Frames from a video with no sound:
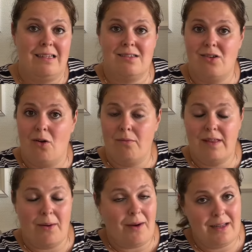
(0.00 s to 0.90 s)
So
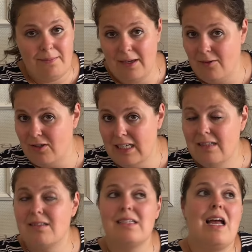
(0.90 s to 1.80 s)
there might be good
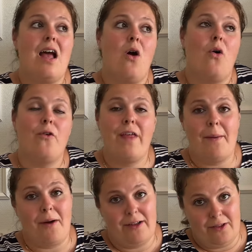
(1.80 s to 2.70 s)
deals or there
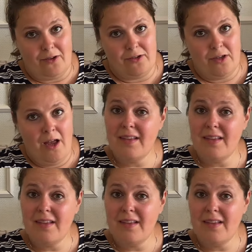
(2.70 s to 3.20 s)
might not.